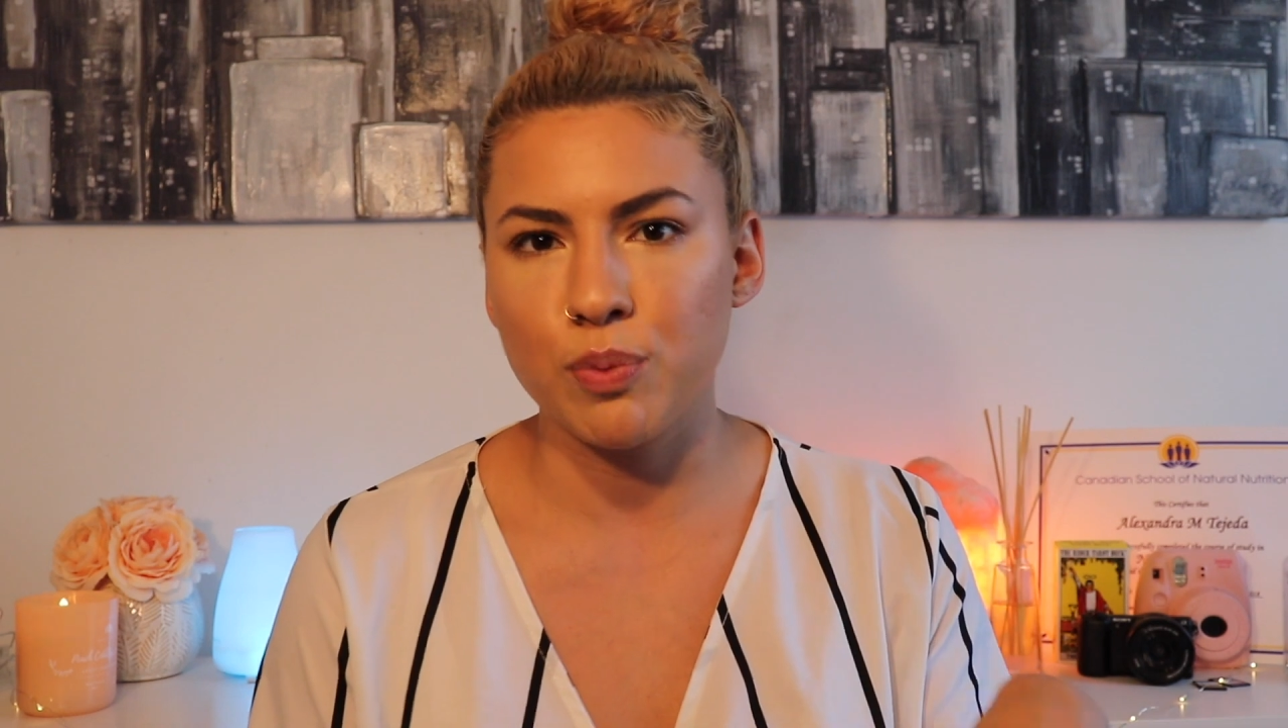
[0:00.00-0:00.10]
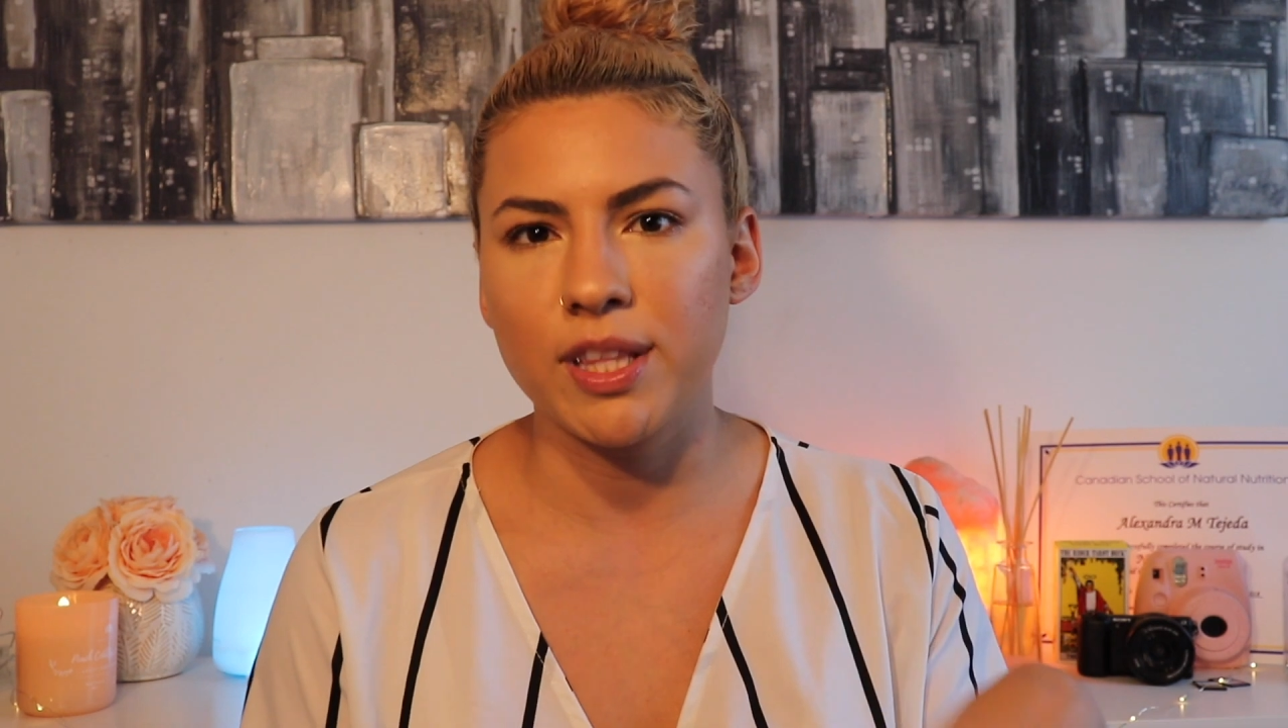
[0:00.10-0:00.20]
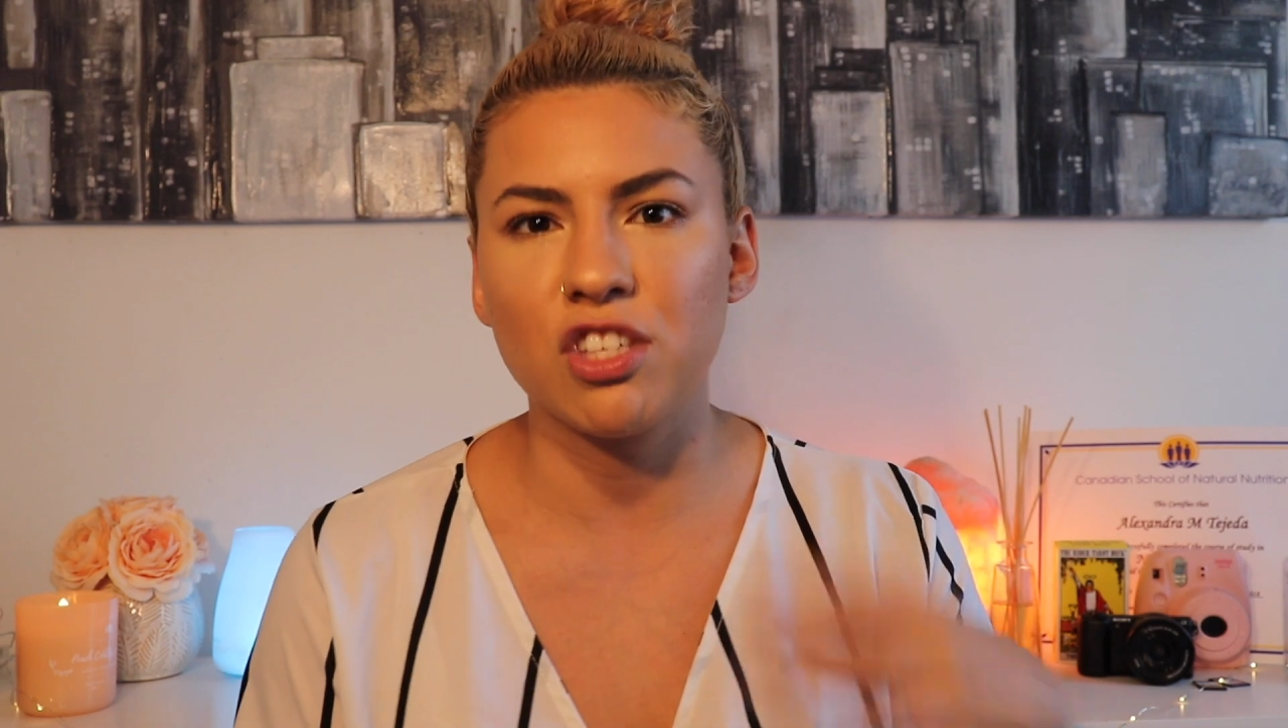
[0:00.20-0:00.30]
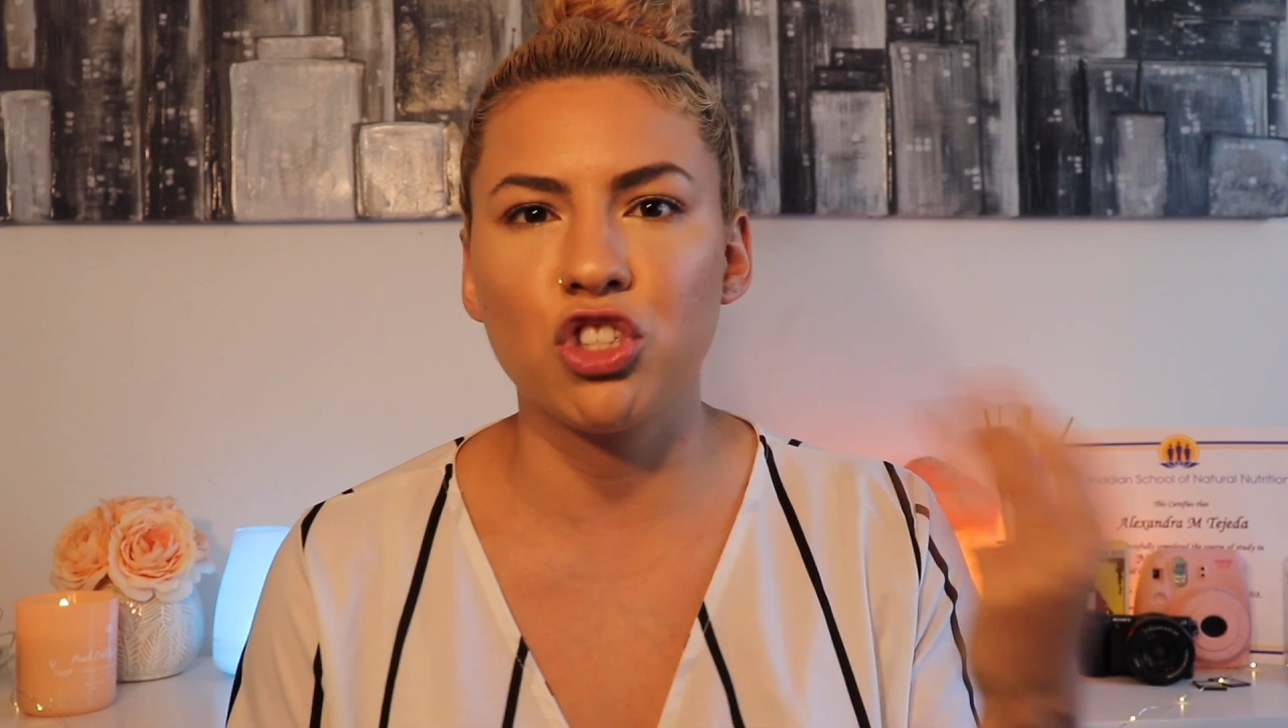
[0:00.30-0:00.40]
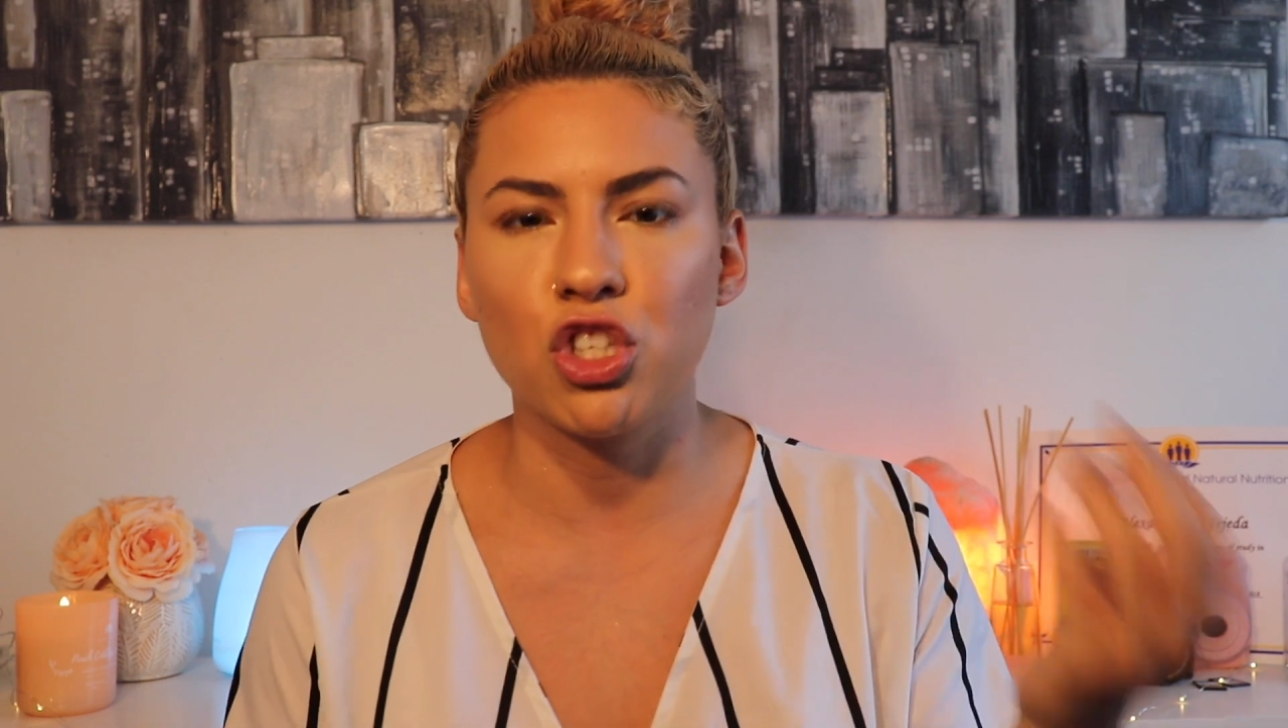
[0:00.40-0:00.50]

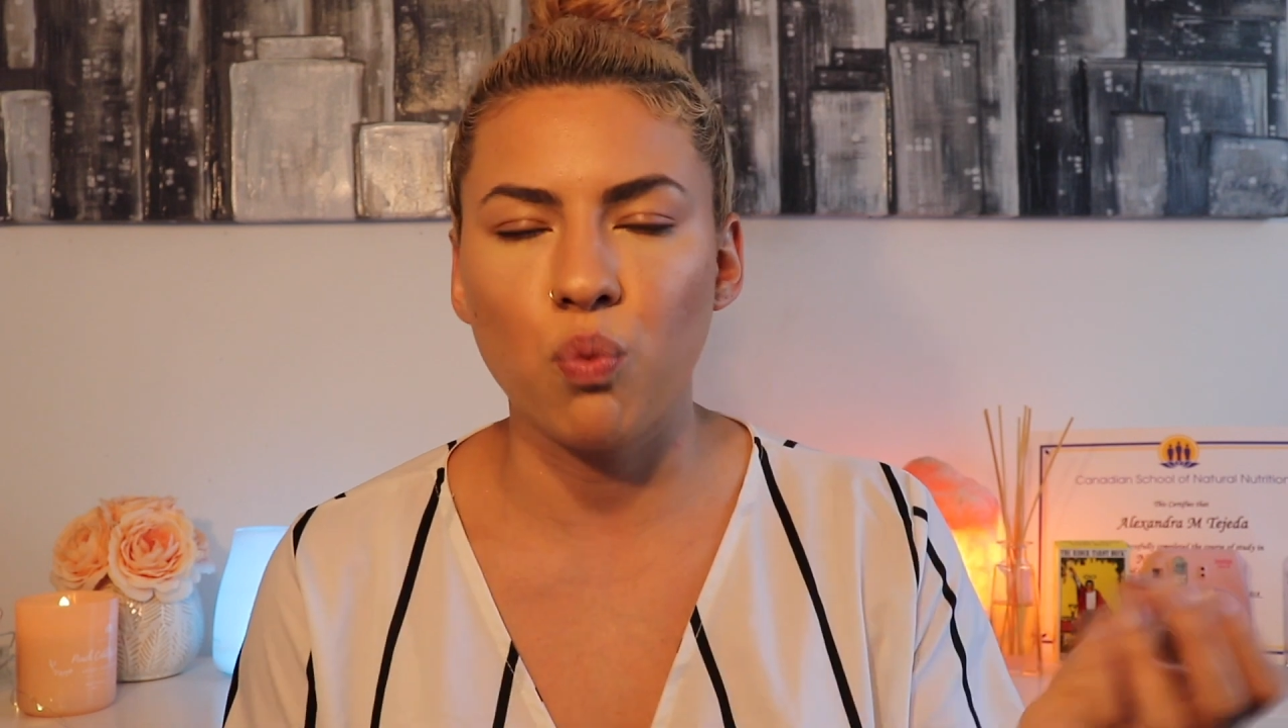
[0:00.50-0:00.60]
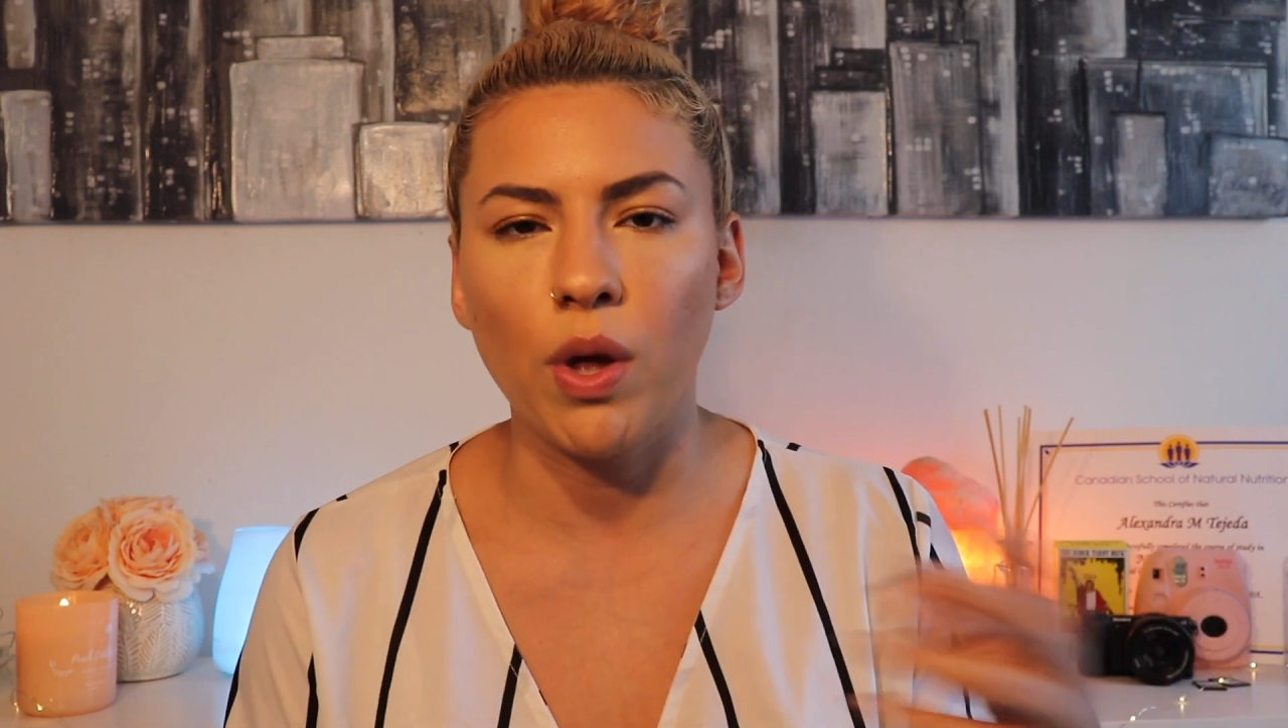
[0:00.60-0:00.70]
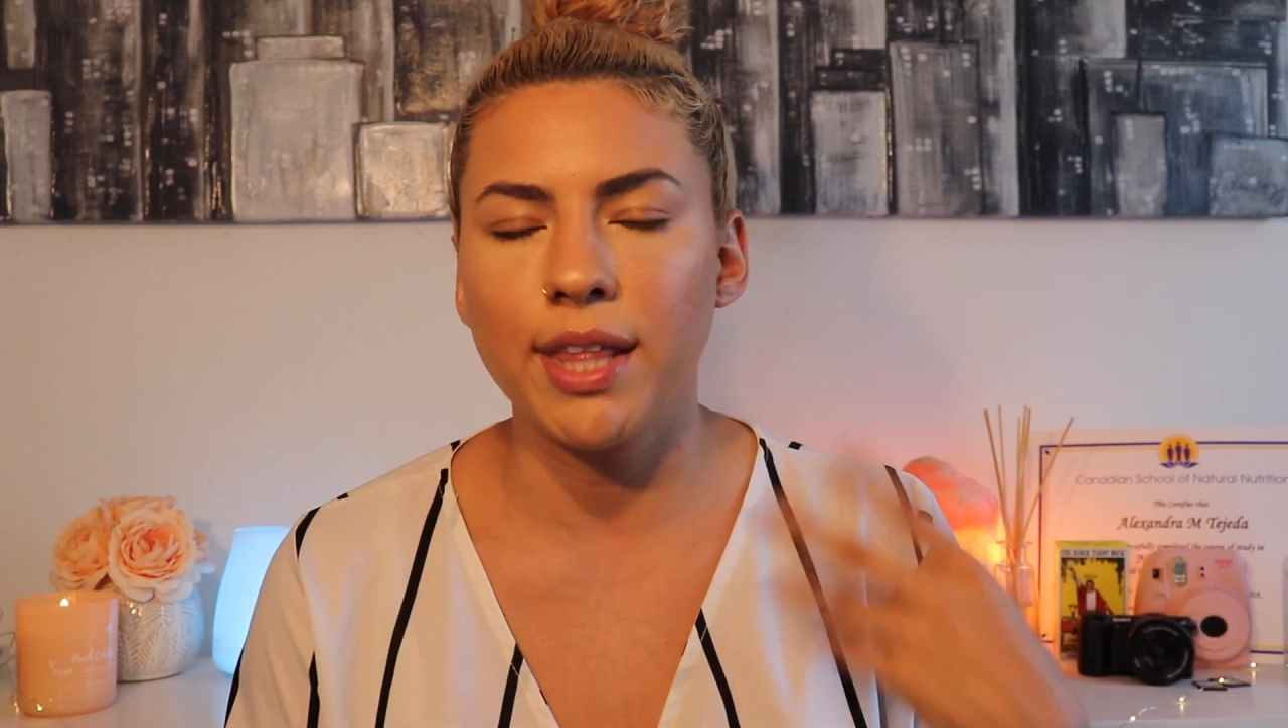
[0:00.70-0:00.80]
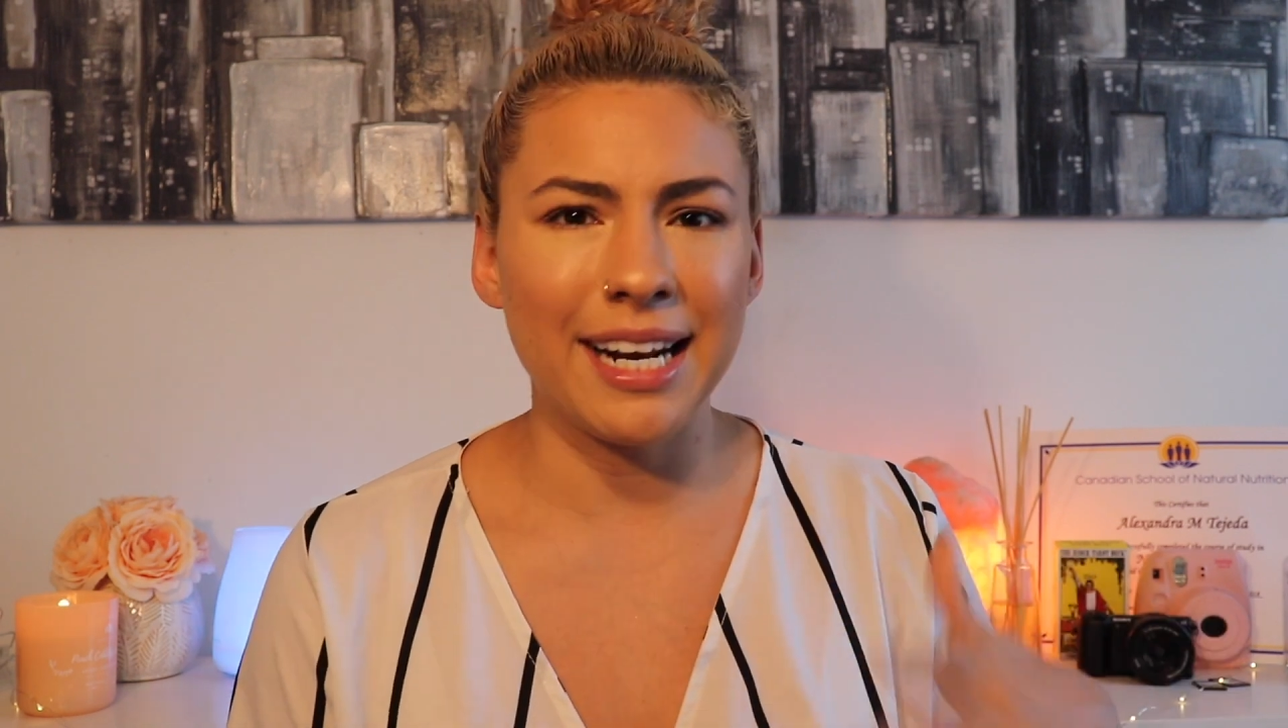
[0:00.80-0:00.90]
but this is just one